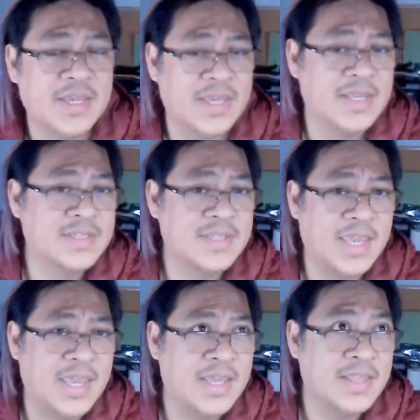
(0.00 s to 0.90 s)
is
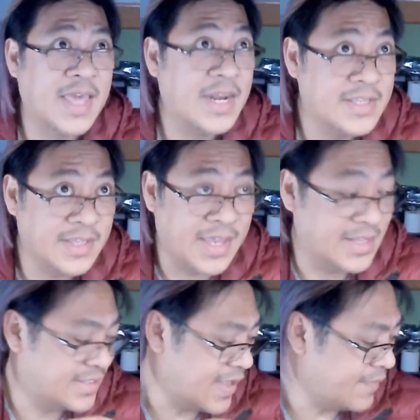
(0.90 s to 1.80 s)
the
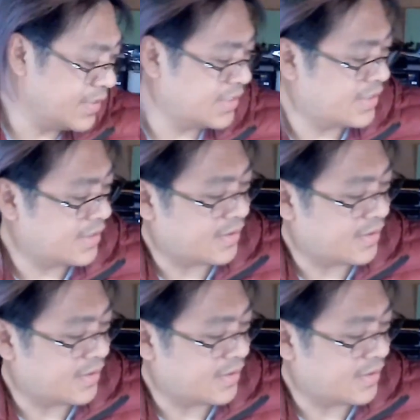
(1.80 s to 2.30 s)
S7,